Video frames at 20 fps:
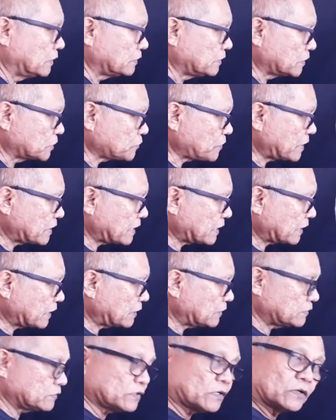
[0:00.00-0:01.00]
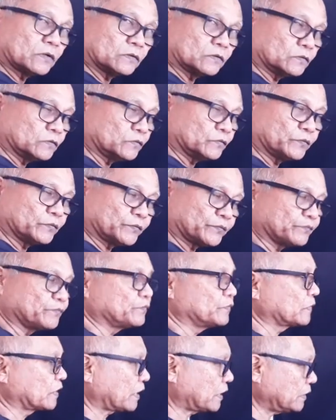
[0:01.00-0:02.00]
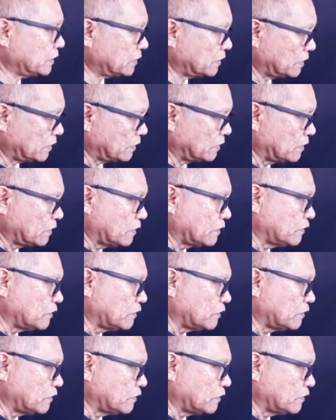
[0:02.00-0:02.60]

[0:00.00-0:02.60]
This one, no. Okay.